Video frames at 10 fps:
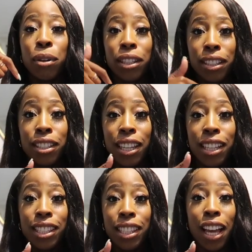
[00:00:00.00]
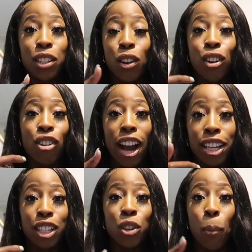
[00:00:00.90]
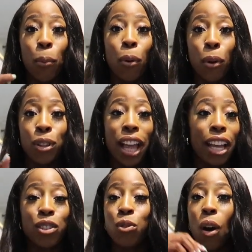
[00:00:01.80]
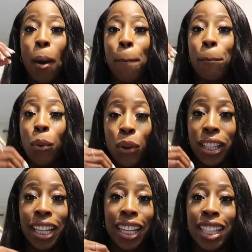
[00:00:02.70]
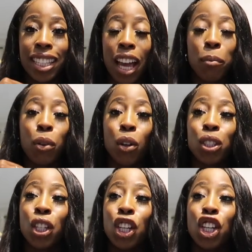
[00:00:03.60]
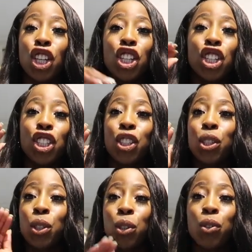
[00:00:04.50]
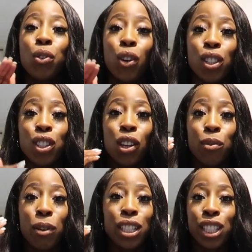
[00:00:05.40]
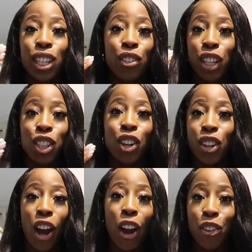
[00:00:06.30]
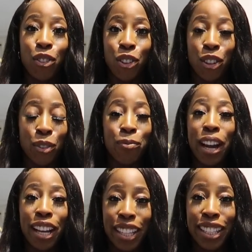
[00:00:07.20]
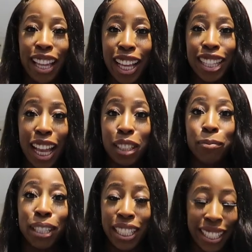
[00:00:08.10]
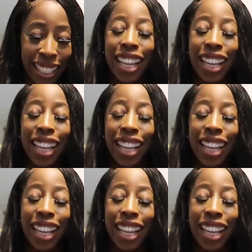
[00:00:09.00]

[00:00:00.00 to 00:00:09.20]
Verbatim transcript: but inside you're crying you're like you are bawling inside because you've got so much stuff that you're going through mate that that's me